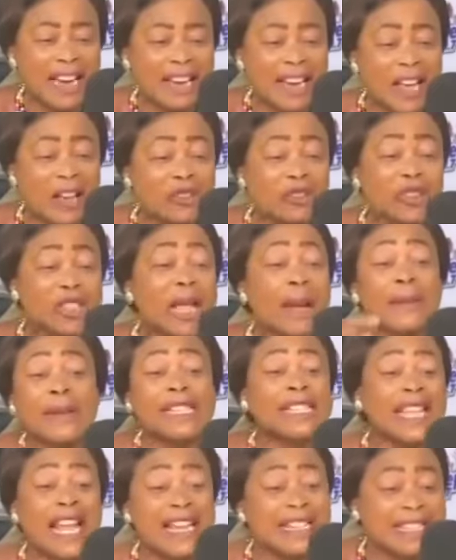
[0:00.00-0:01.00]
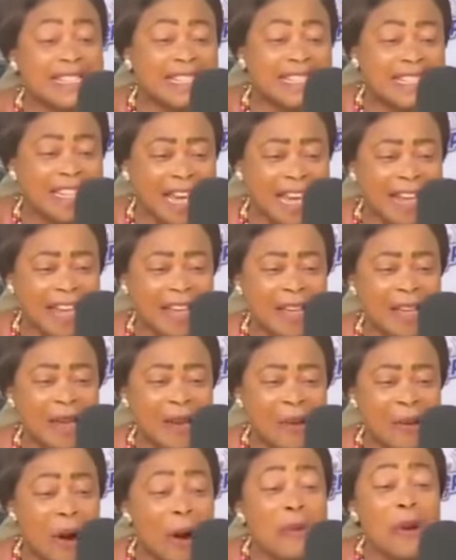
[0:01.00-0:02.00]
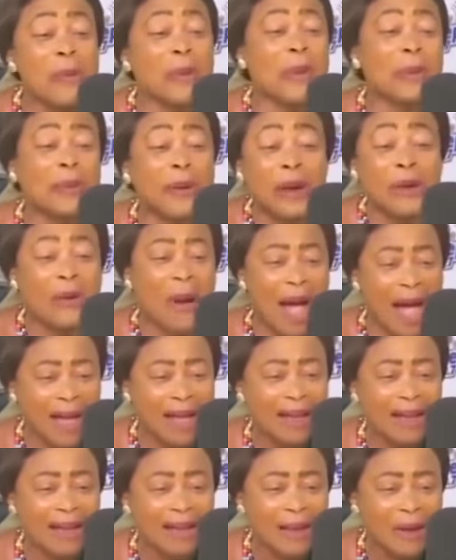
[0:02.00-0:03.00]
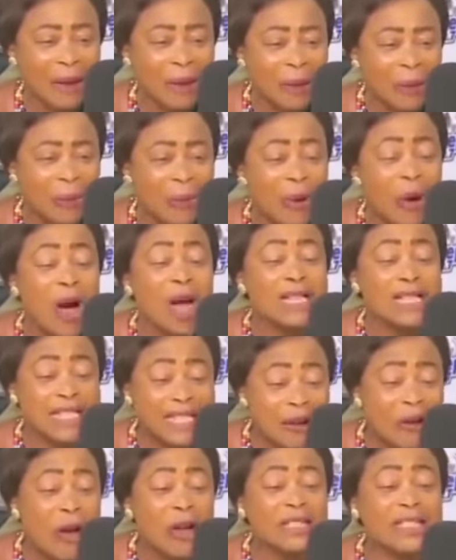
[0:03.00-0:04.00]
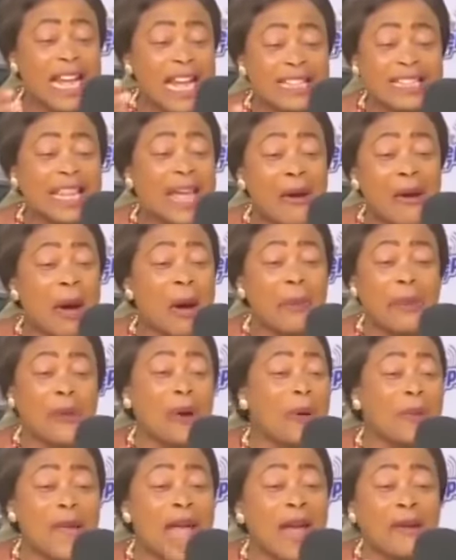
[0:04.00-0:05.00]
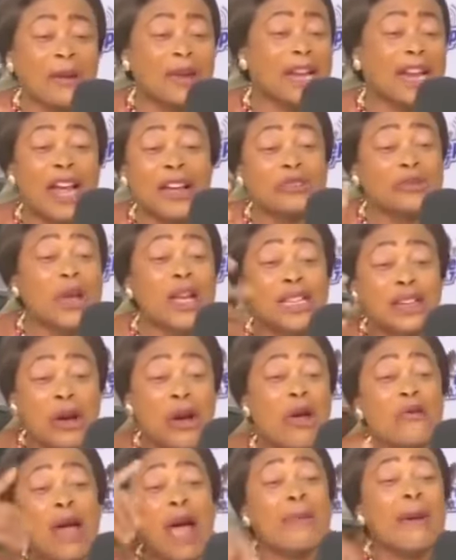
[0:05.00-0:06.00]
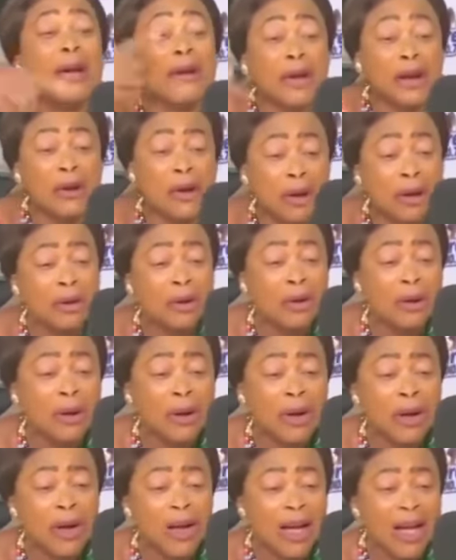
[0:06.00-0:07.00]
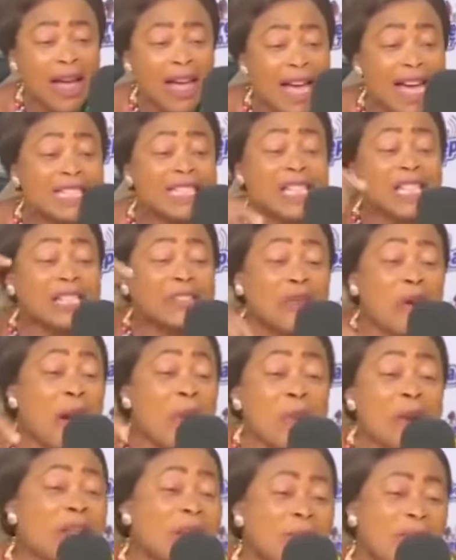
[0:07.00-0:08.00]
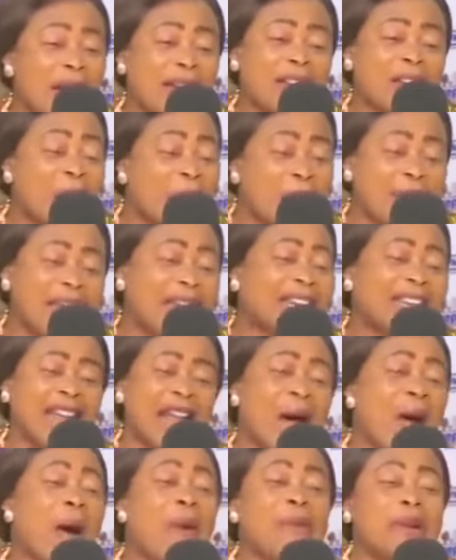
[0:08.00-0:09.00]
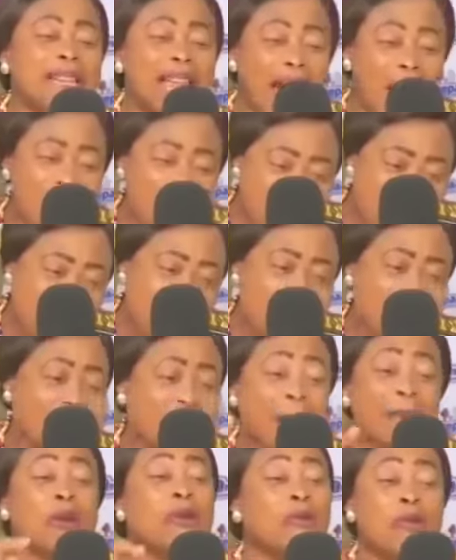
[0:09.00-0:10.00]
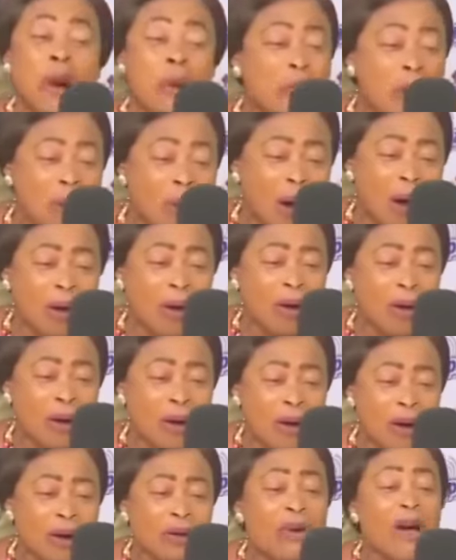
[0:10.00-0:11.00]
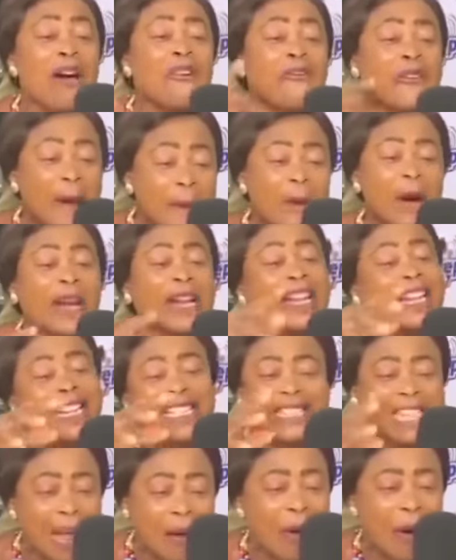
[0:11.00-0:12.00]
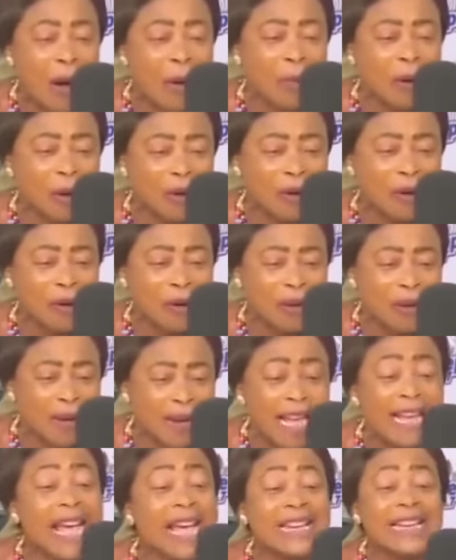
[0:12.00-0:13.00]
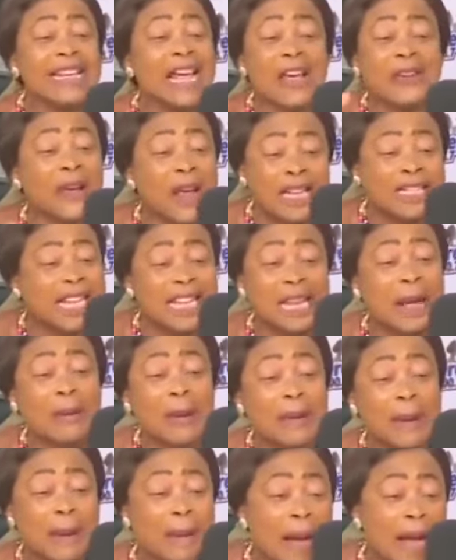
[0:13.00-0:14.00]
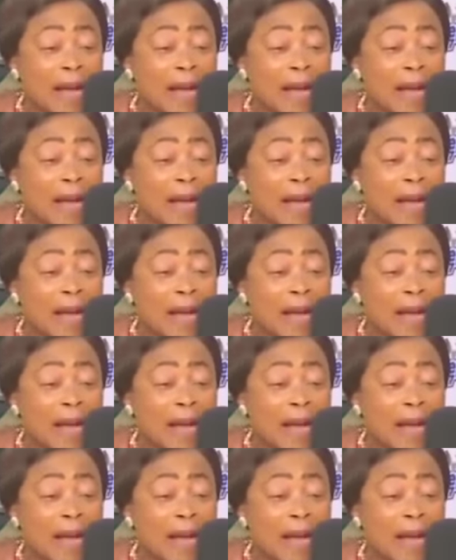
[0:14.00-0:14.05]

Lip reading: now soon, Yamitia, see, dear, one will be perqua, was so jata or probiarin, and that's why no one will be. It is woman the money, only any woman young coffin and who am about. No, I'm for one and tell Amo. Nay, the year has a Yamaba,